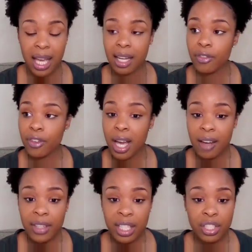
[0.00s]
And if you
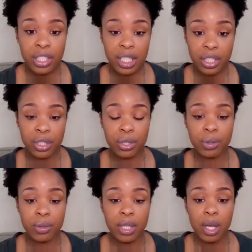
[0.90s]
have
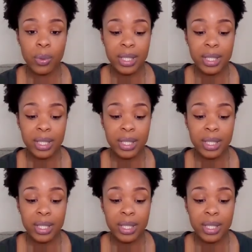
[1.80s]
issues